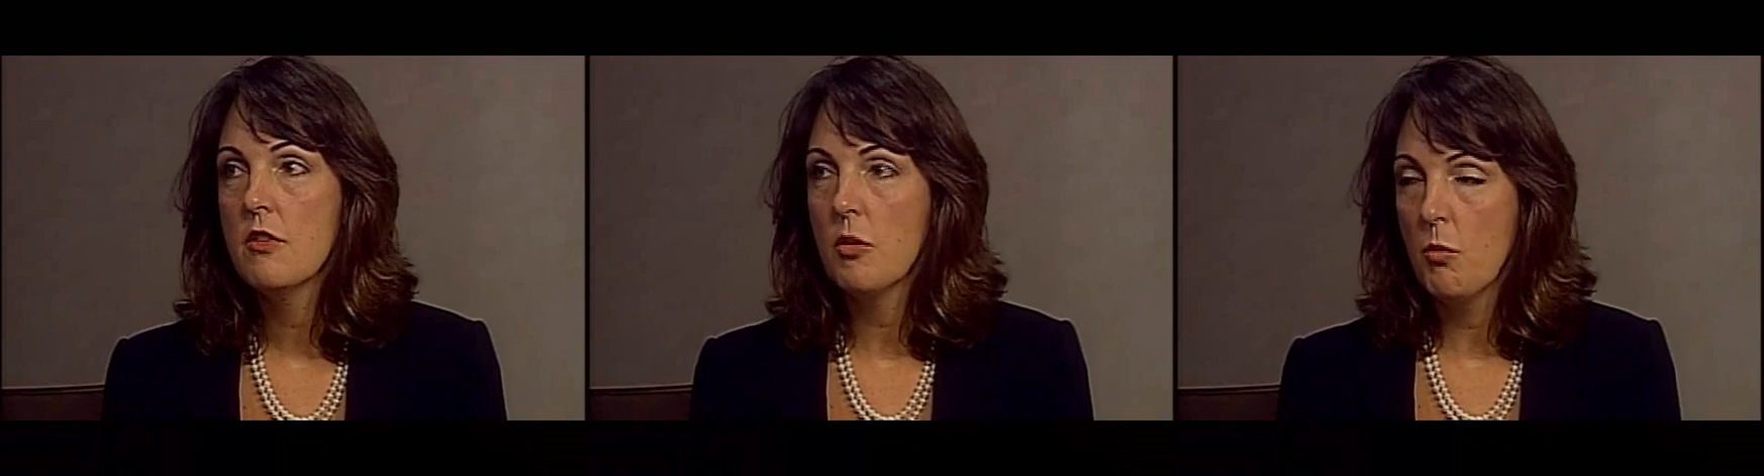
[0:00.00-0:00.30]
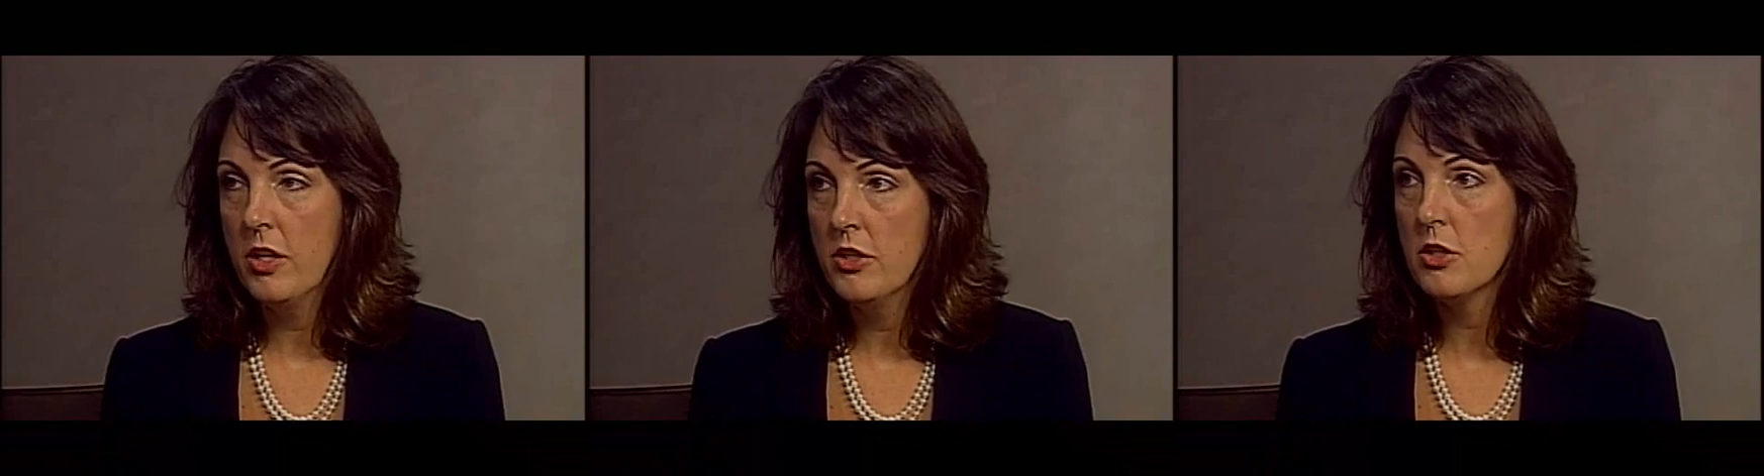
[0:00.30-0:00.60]
from
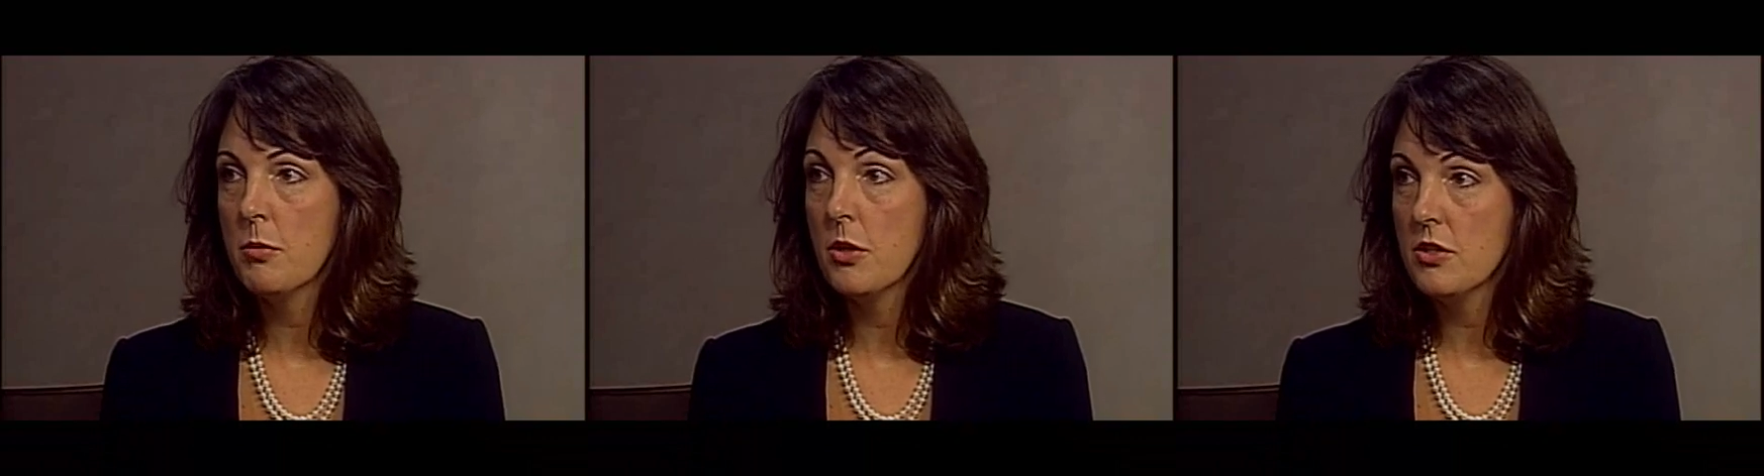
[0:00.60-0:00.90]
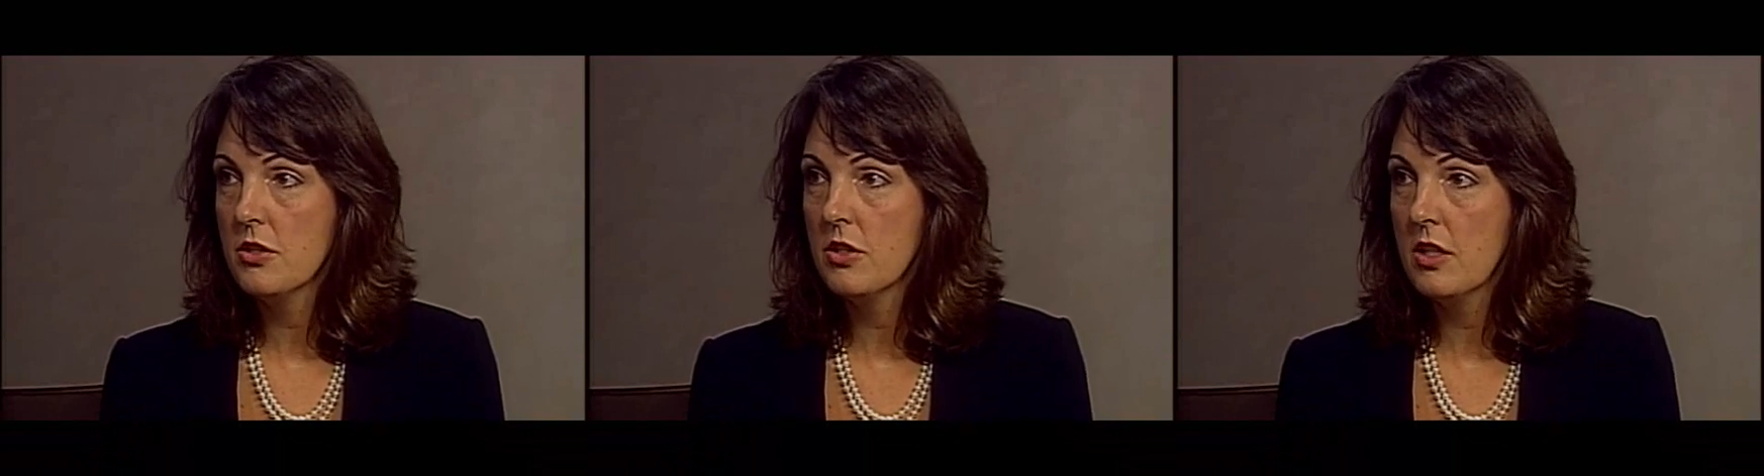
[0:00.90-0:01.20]
one injured
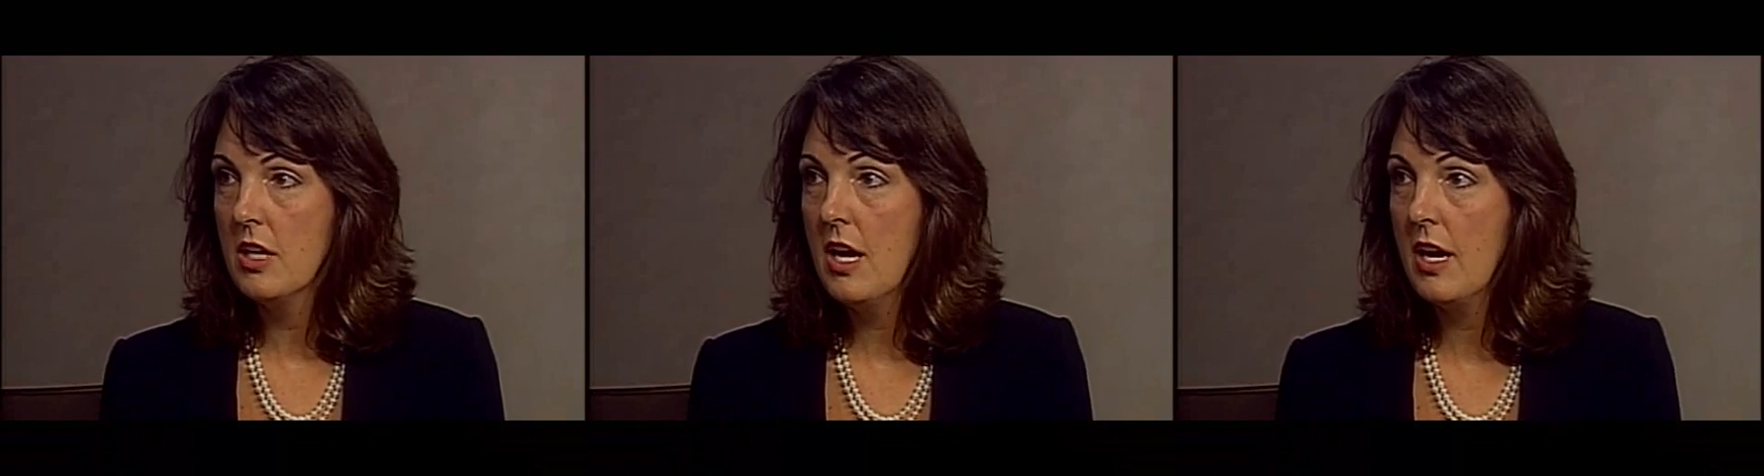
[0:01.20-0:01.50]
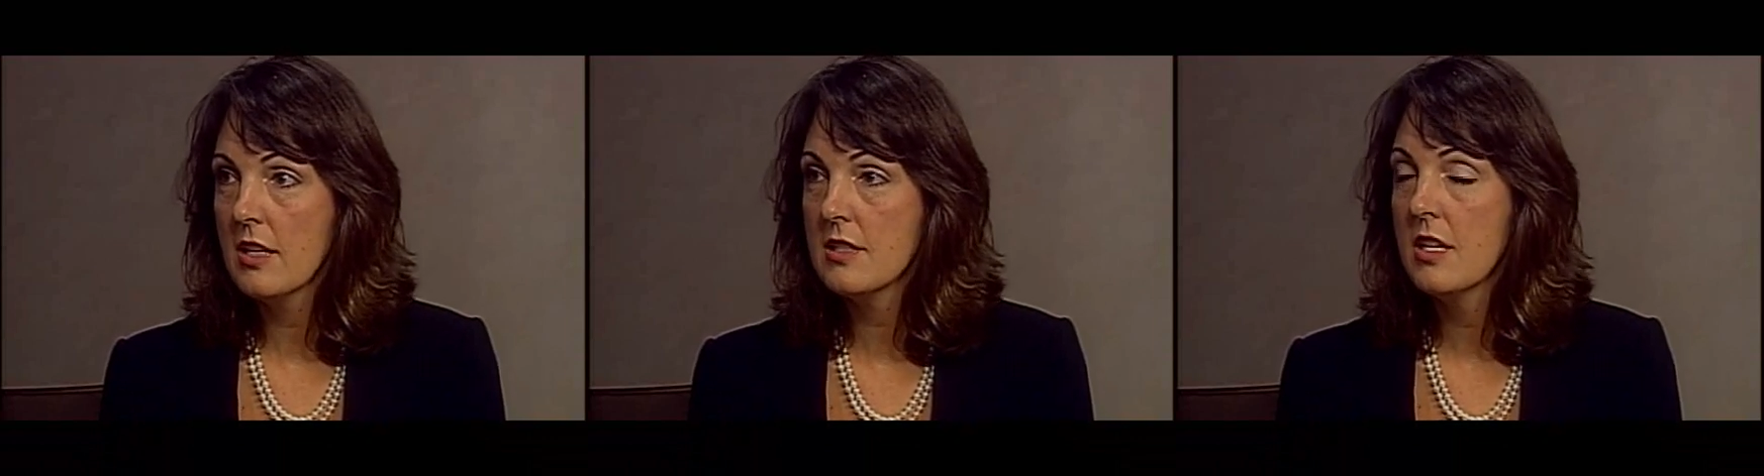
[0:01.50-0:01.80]
person to the
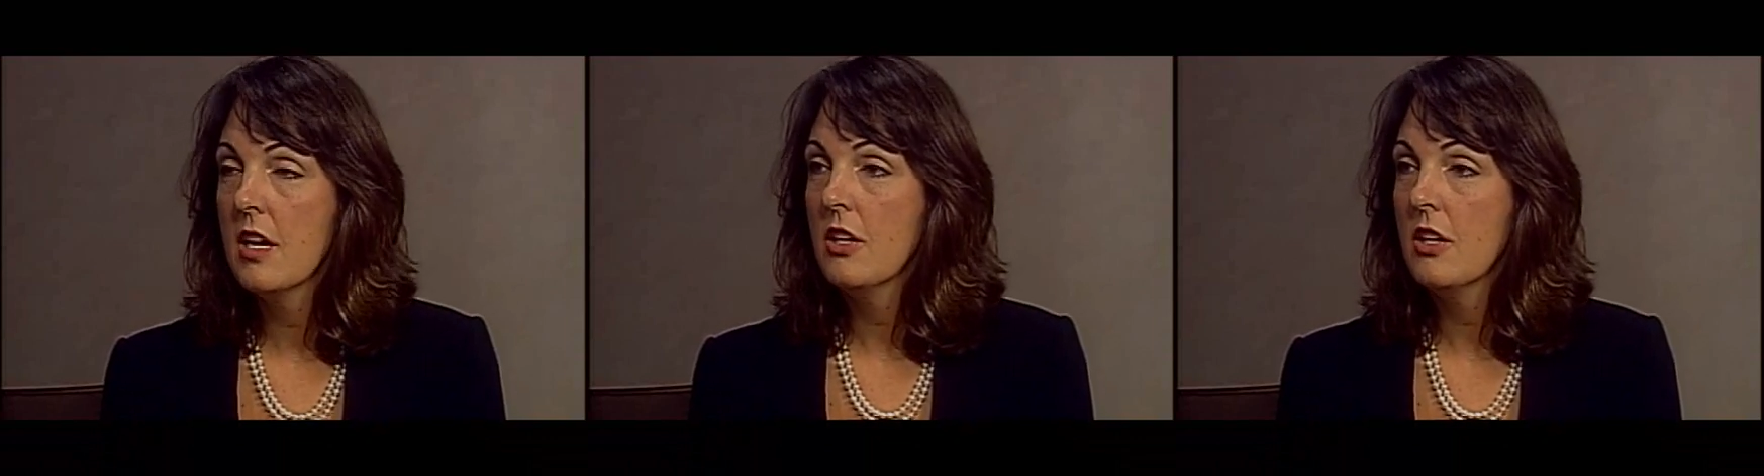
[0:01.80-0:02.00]
next.